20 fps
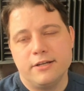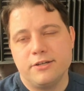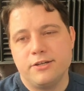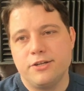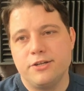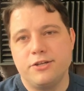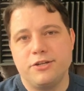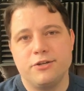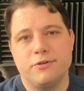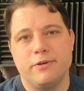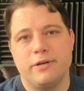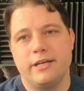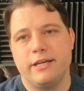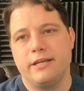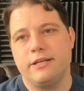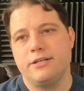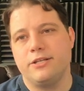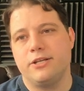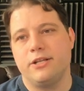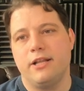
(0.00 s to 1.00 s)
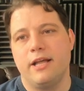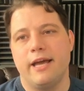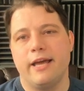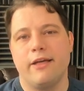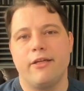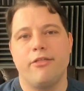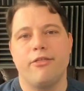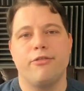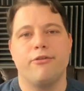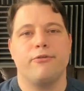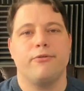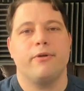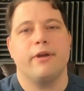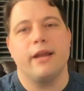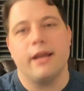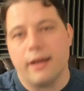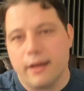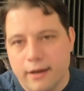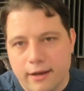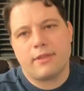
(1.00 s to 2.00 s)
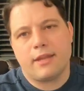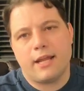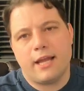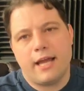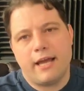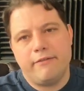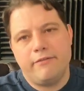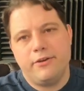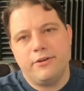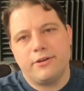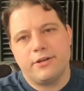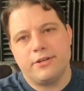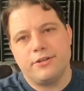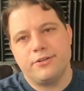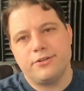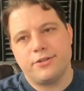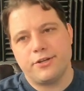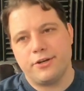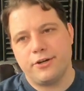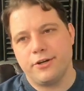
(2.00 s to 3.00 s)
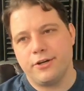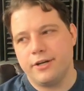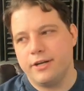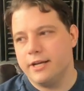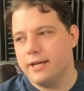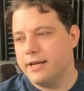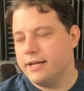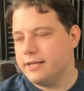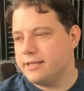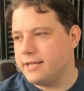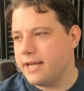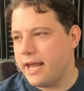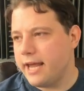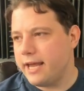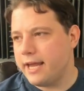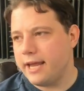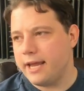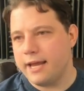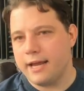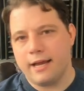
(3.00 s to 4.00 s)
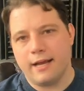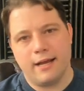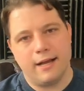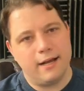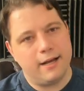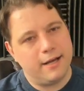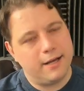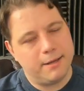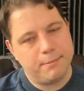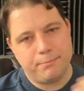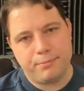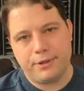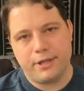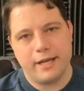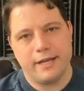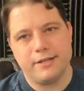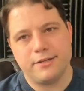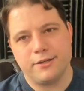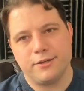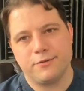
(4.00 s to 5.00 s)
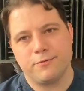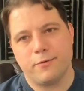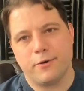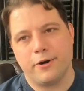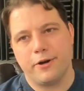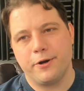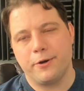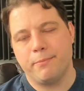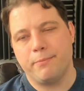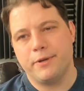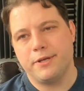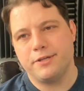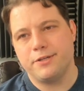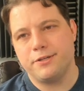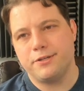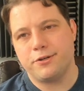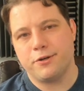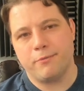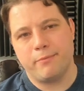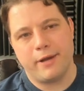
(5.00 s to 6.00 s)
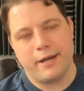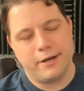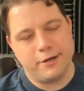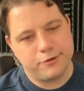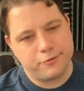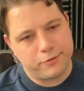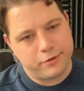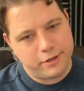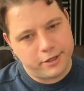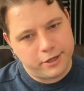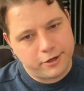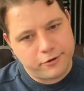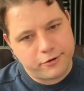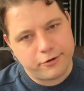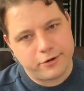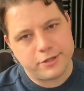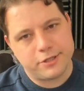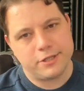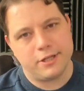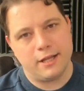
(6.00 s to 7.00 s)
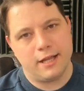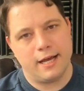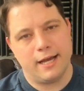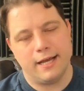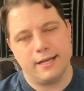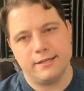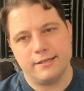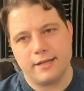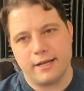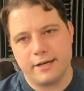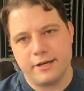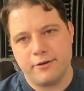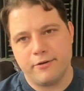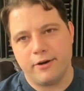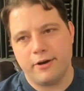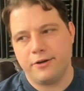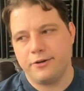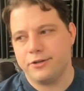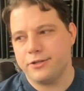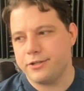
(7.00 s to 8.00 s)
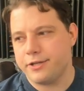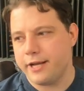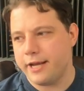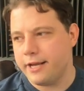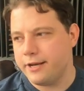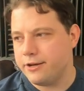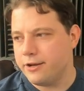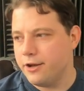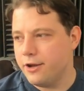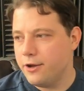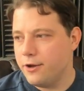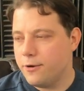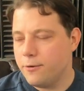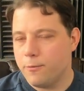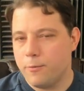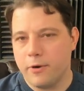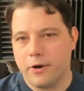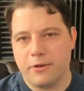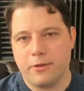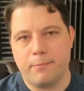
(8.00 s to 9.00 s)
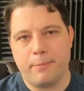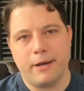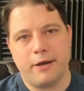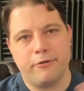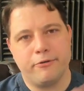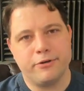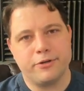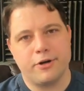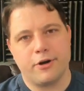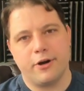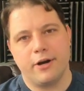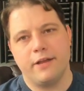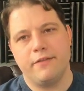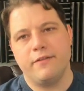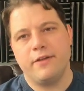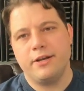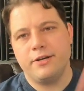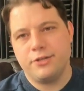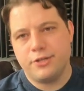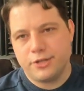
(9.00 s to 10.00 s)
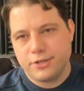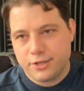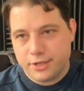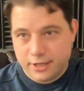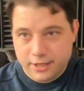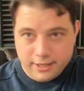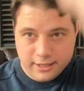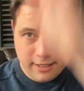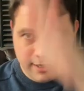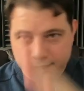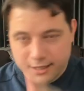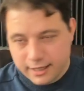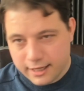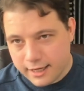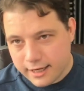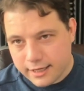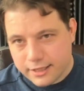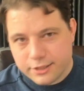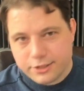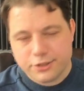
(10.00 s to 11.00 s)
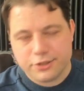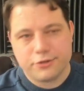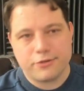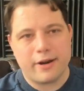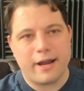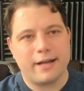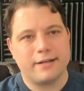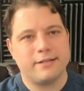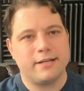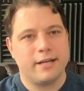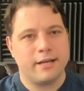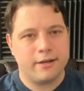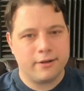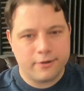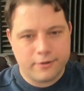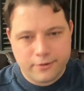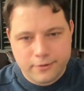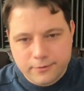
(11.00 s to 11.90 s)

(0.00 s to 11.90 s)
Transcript: to do it into like 3? Have you considered taking places where your business domain is really crystallized and you understand where the boundaries are, and then just extracting